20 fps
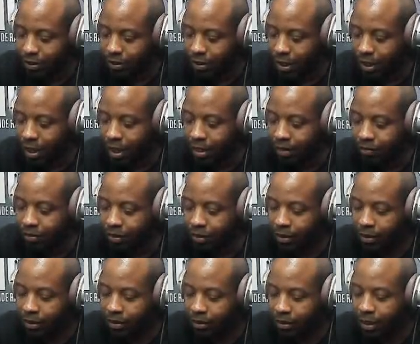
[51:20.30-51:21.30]
They have
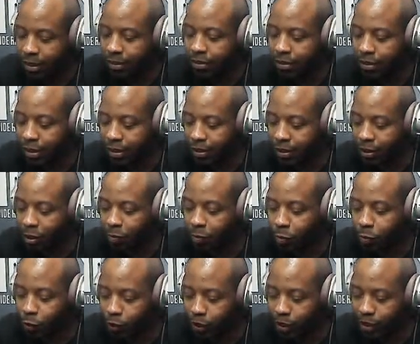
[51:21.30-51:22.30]
testing at the
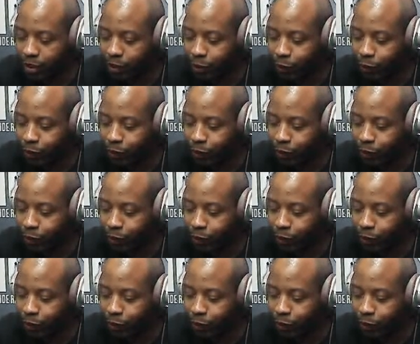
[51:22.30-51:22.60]
airport now.